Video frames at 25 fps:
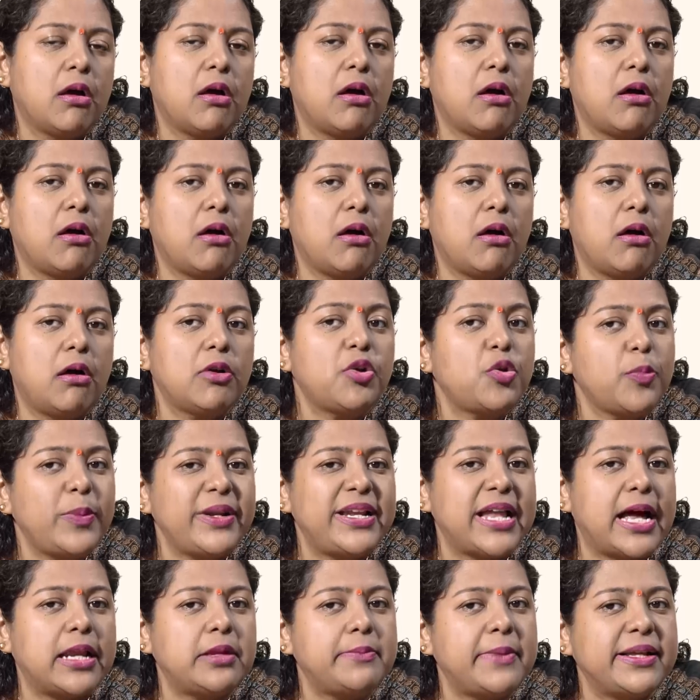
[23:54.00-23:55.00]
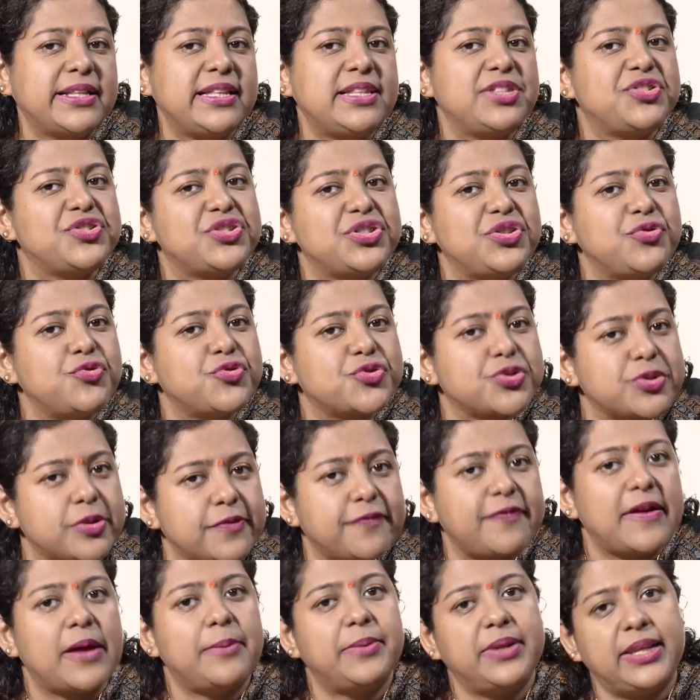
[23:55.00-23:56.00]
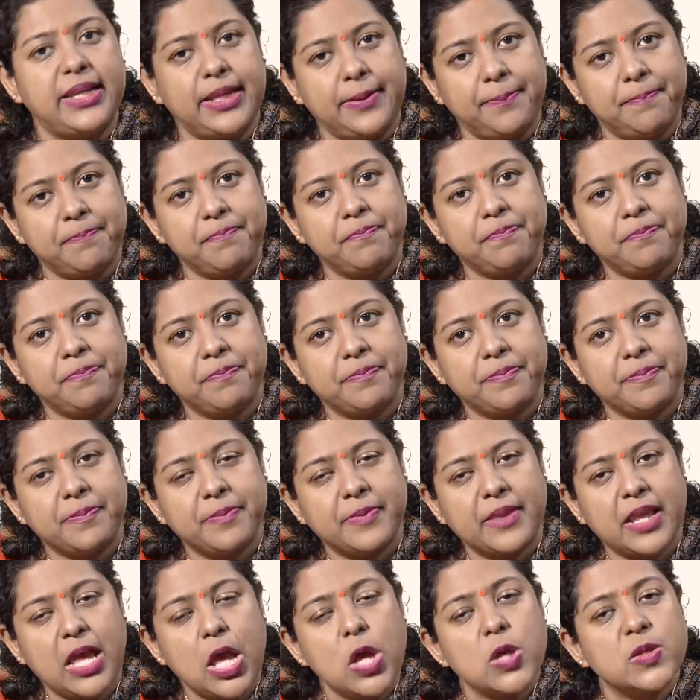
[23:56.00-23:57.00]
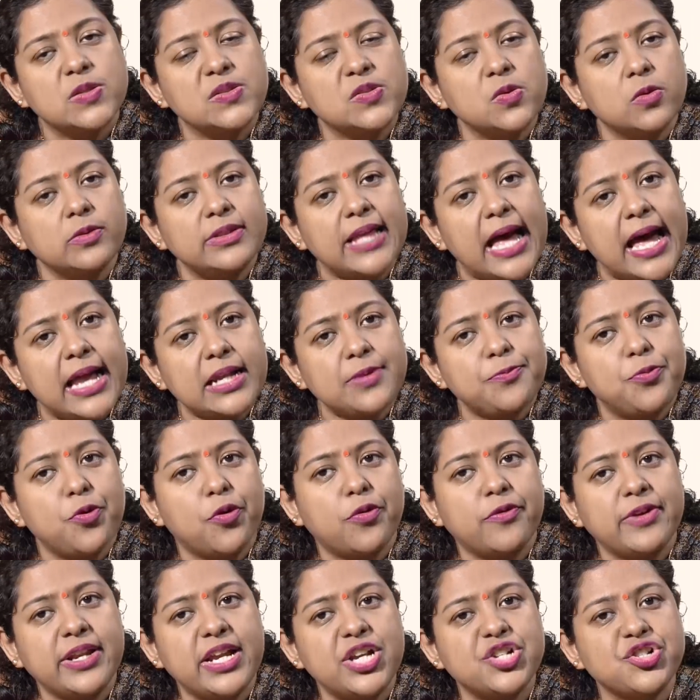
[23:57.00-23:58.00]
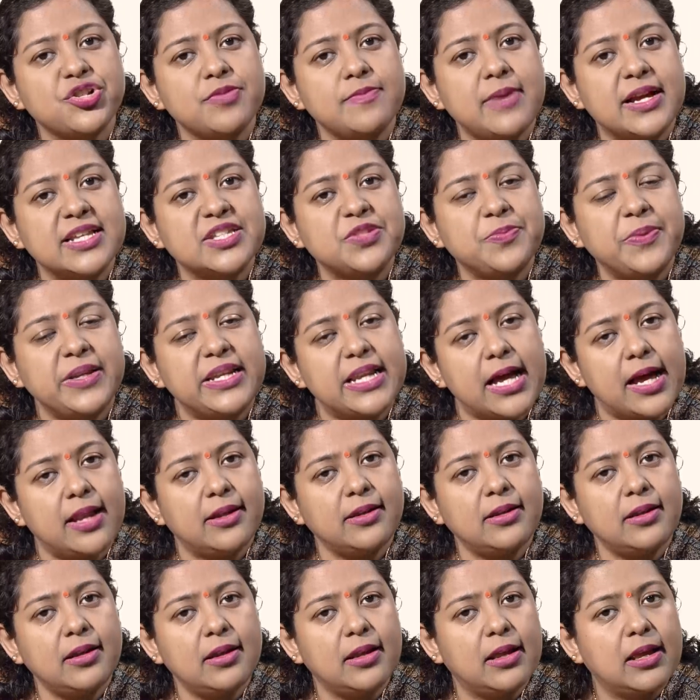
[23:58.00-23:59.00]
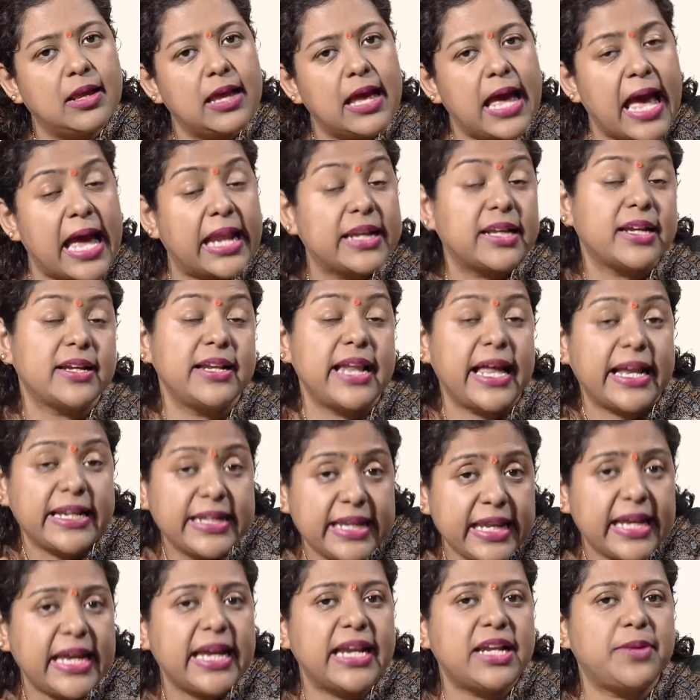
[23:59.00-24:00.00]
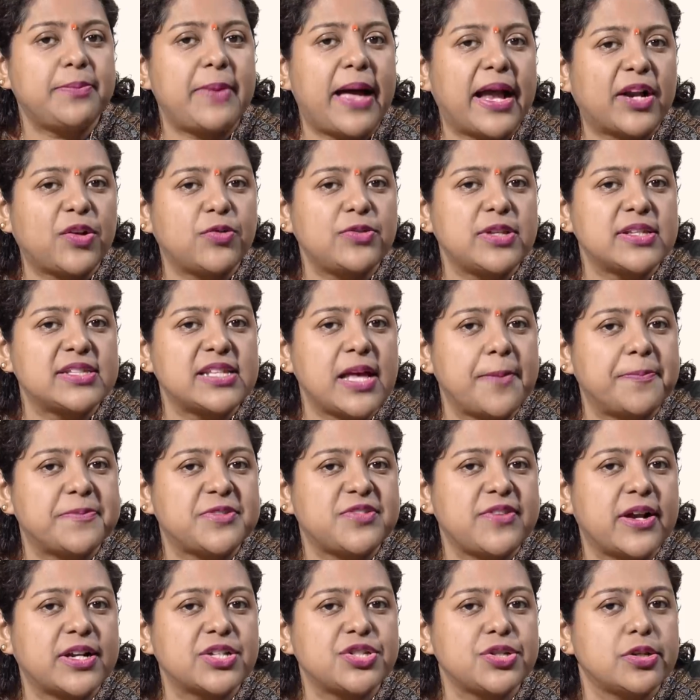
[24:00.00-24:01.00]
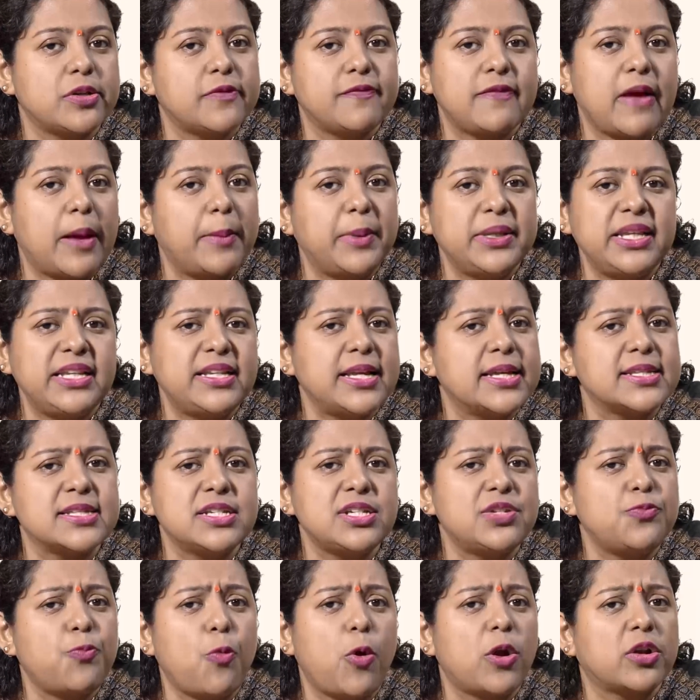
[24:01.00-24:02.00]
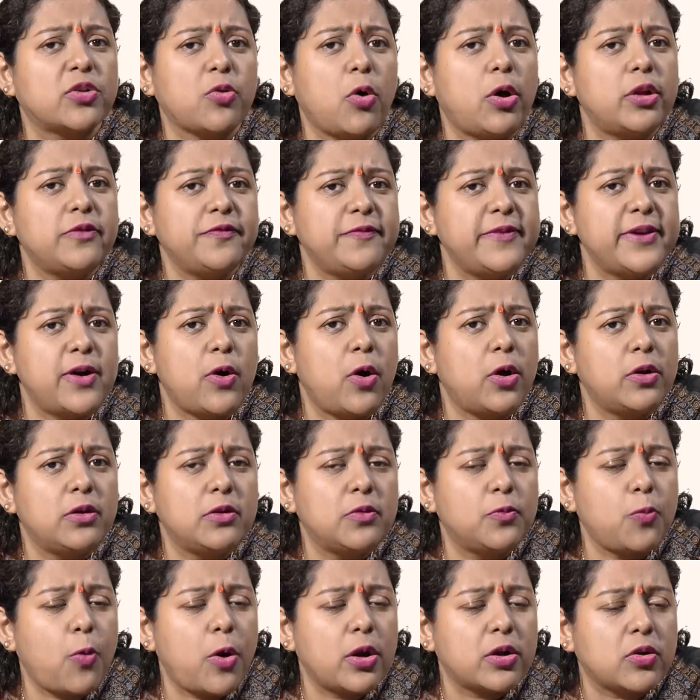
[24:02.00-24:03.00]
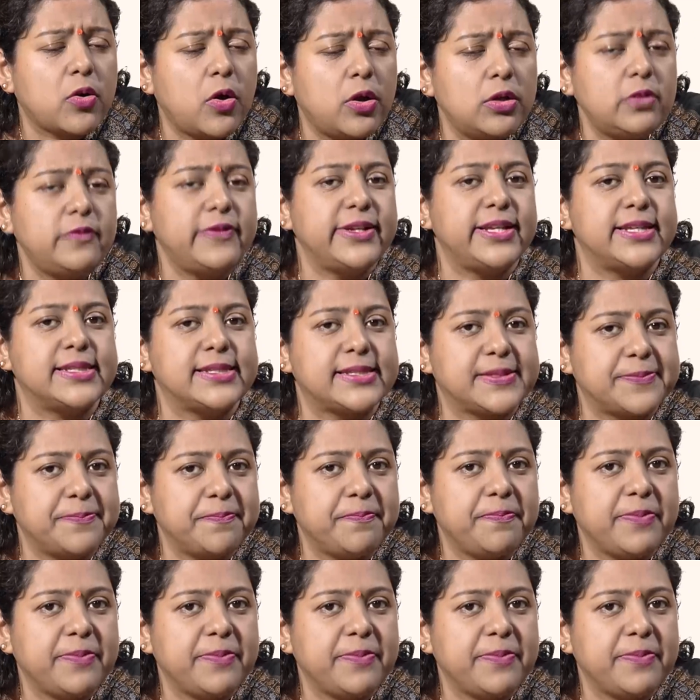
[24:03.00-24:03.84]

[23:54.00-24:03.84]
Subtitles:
to be done by the institution of family. So that procreation must be done, and connecting it back to the substructure of family doesn't work always.